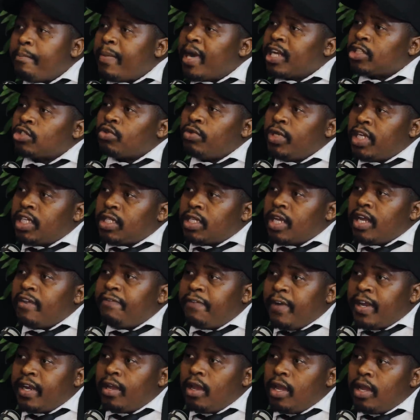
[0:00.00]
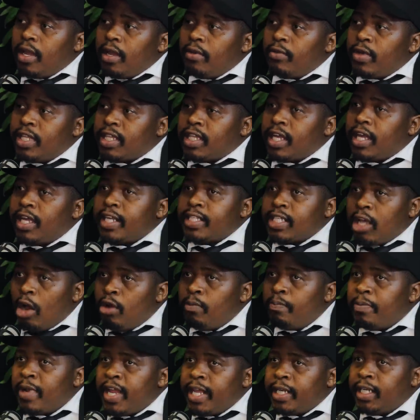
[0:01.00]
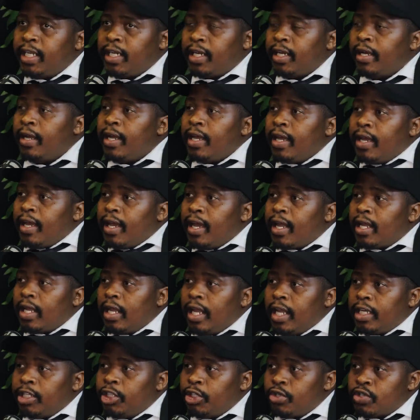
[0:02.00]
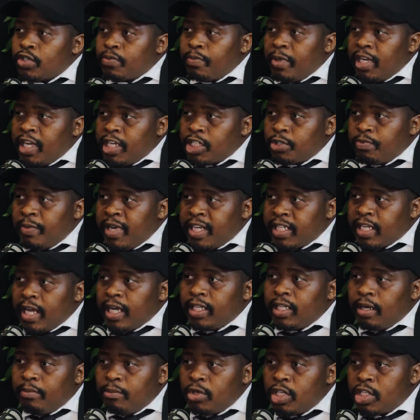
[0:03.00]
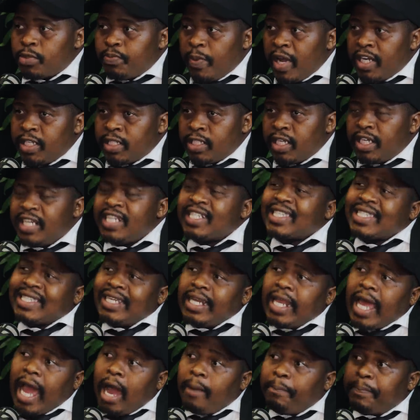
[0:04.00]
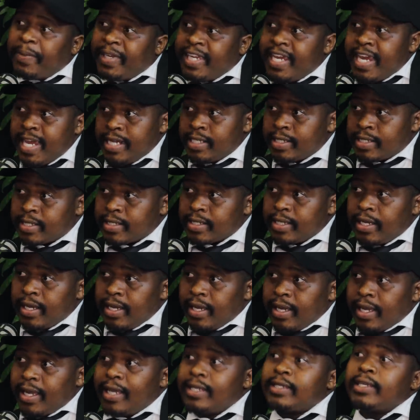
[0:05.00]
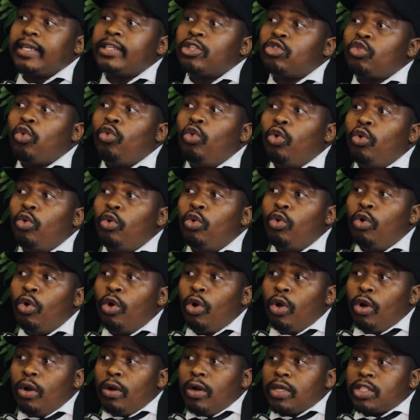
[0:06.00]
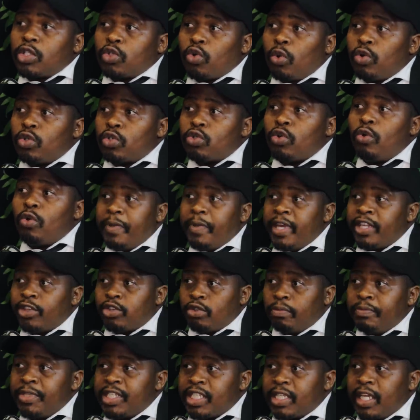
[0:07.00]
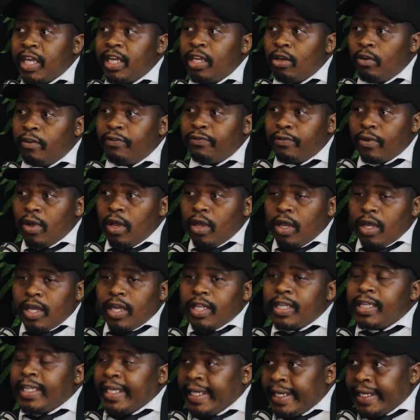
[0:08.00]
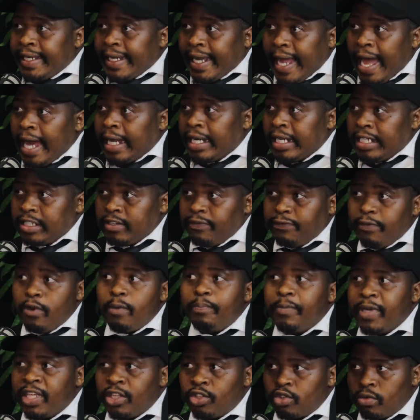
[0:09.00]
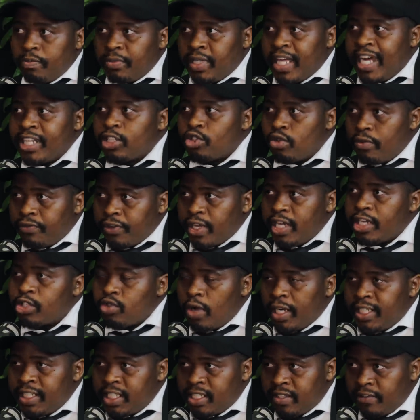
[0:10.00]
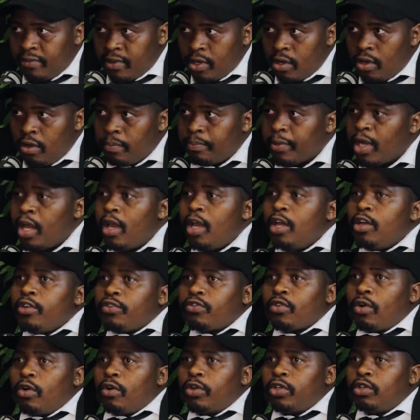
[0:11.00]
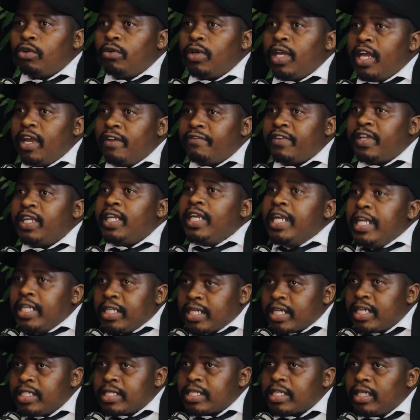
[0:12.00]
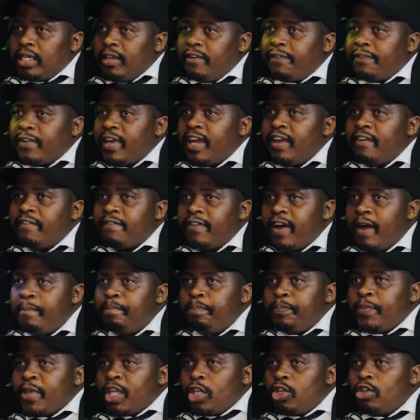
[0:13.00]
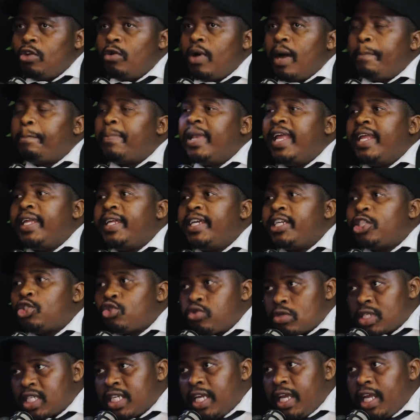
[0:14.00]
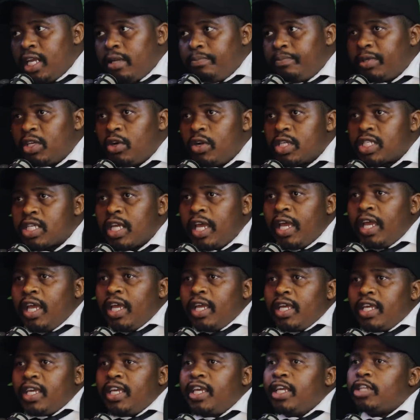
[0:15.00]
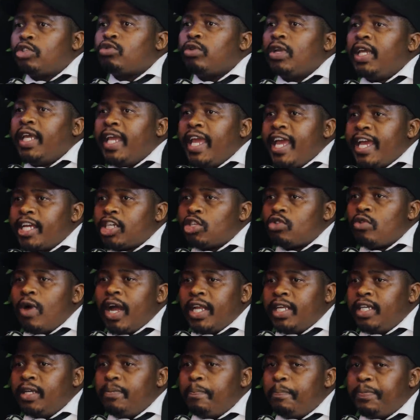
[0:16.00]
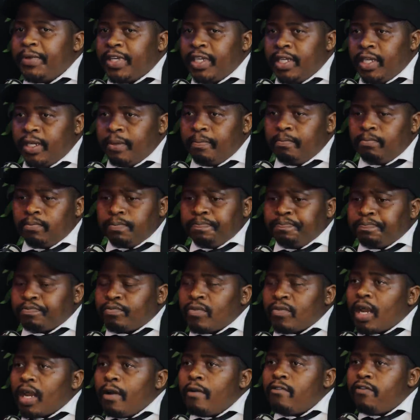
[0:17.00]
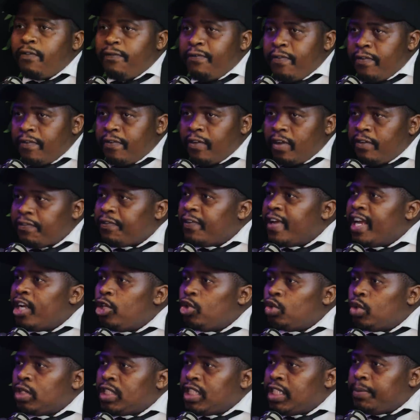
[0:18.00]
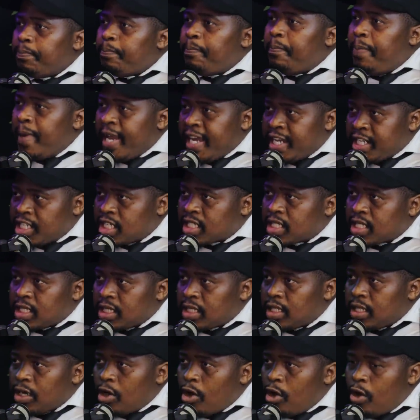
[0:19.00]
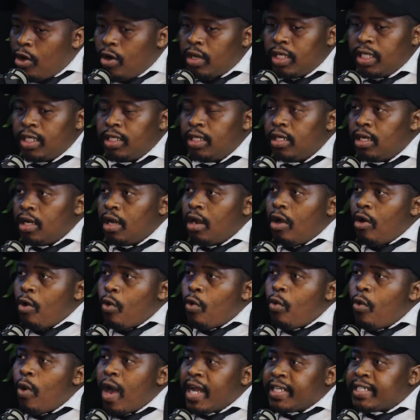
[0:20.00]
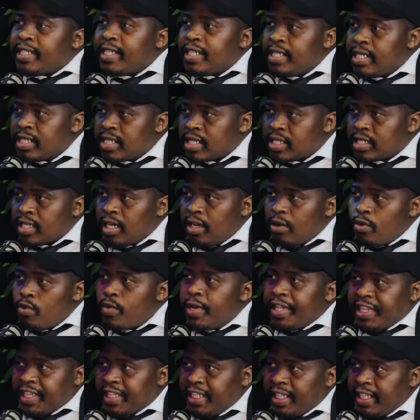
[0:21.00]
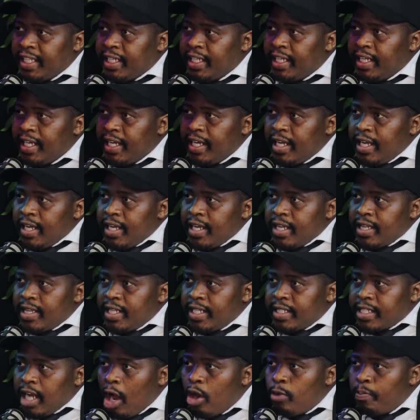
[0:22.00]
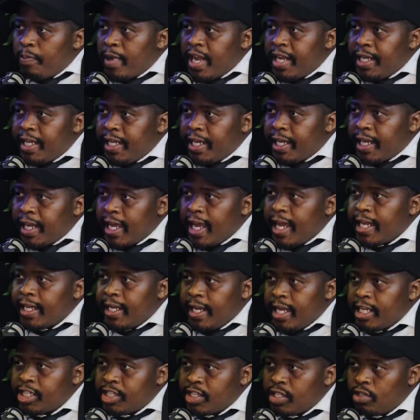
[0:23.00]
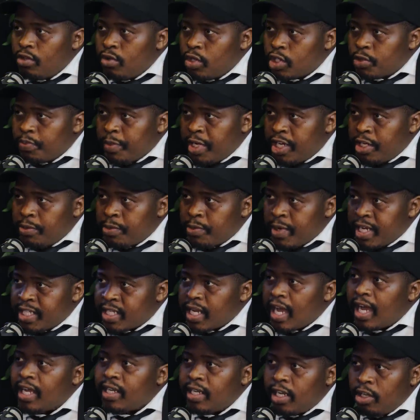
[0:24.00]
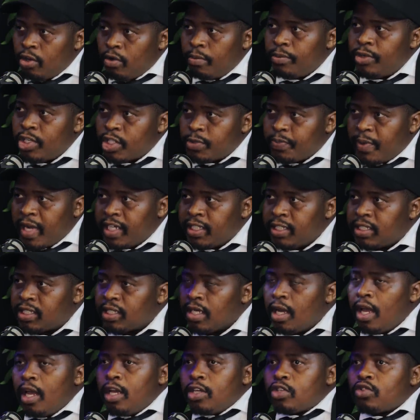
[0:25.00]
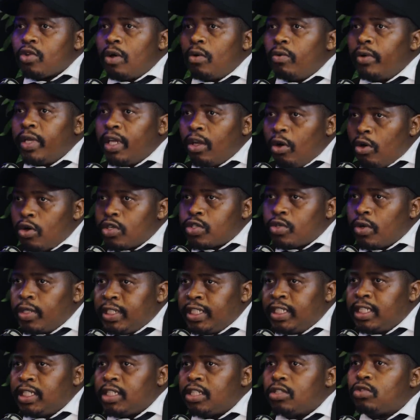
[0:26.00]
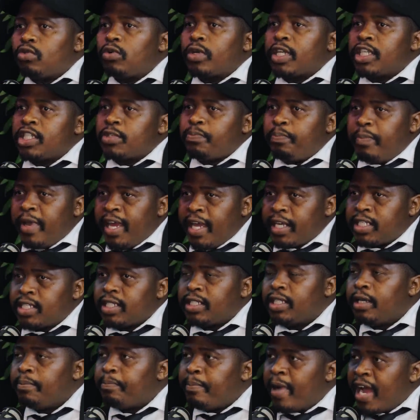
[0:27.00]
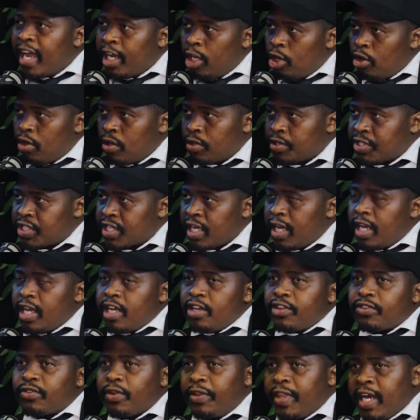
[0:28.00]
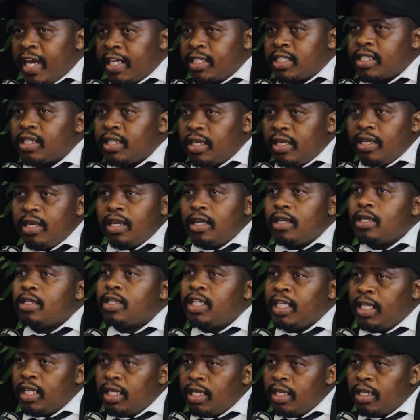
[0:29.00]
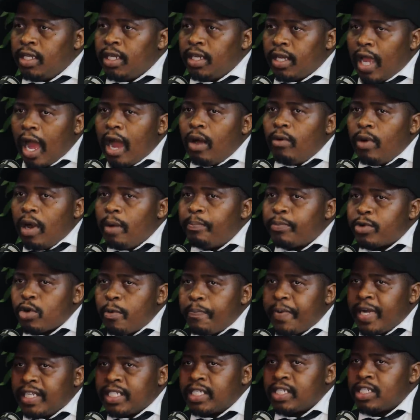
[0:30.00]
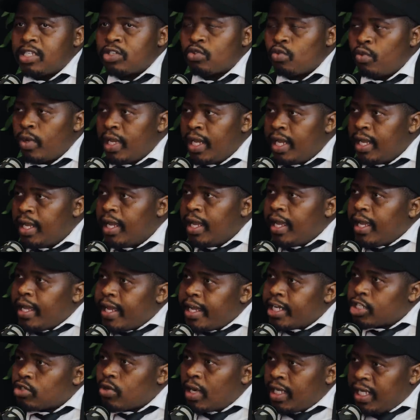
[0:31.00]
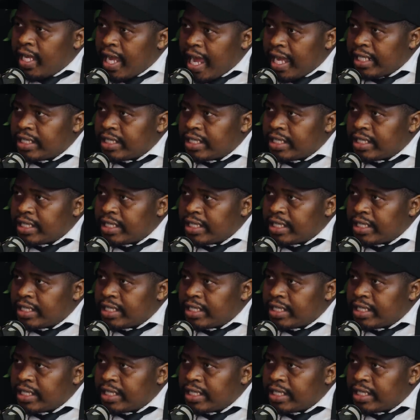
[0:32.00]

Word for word: But with a uh, with a town planning and land use management under municipality, it still appears as a two two bedroom instead of the current four bedroom that you've actually developed. So you will have an hindrance if ever you are planning to sell because it will actually be valued based on what is within the town planning and land use management under your municipality. So we also need to respect the bylaws so that the our properties will actually